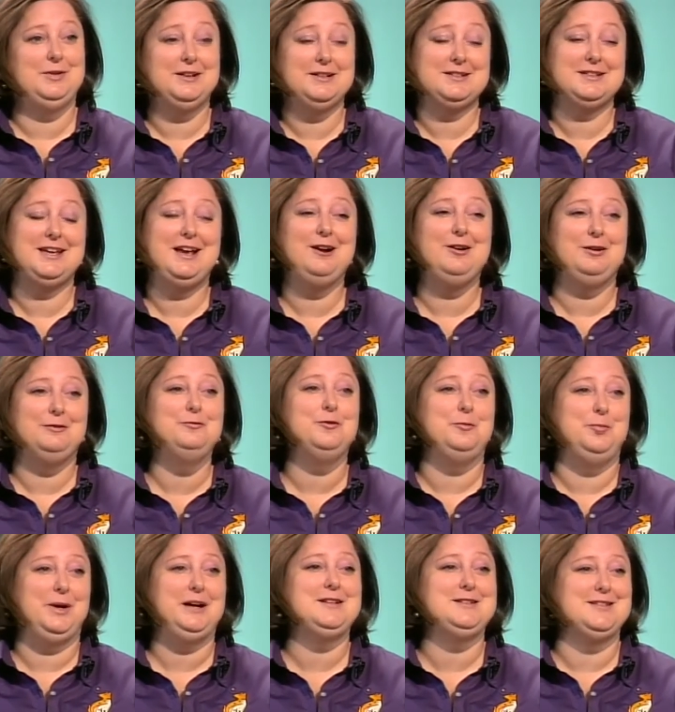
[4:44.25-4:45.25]
because caring
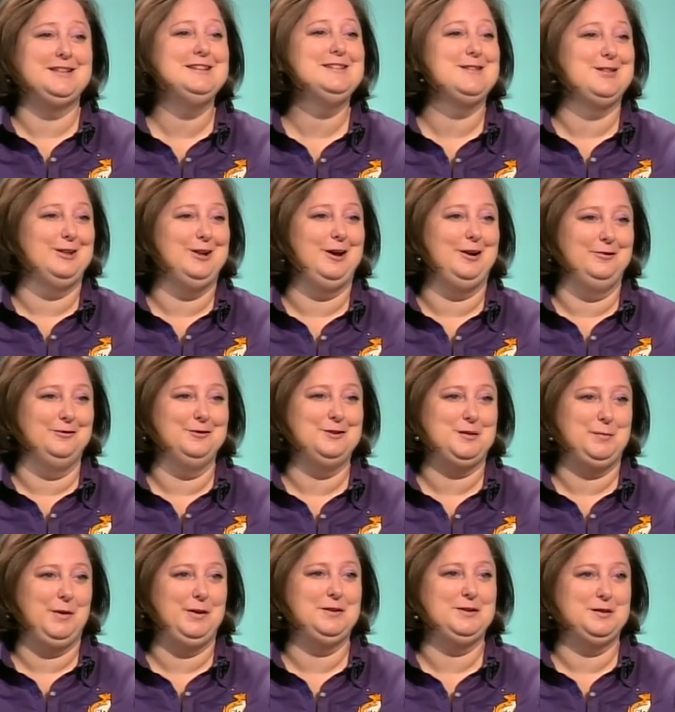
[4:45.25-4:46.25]
for pets is a lot of
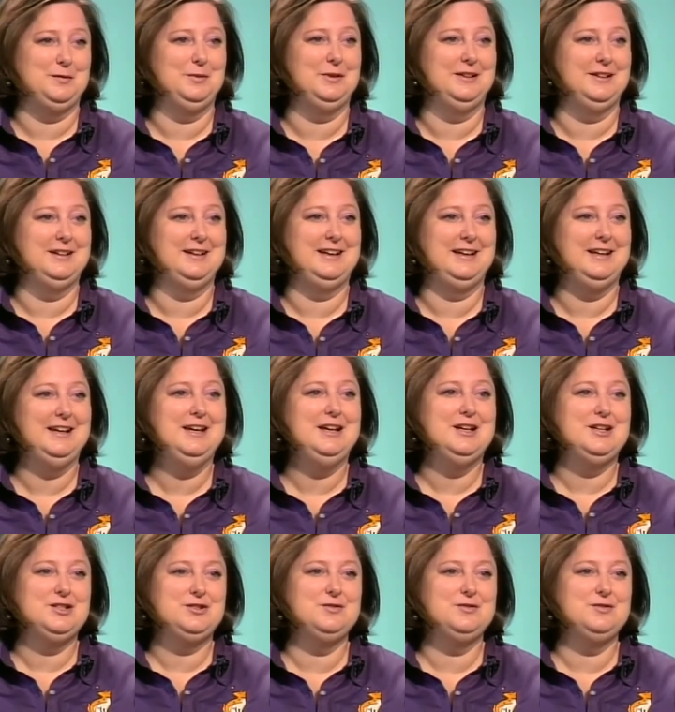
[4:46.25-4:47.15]
responsibility. Mm -hmm.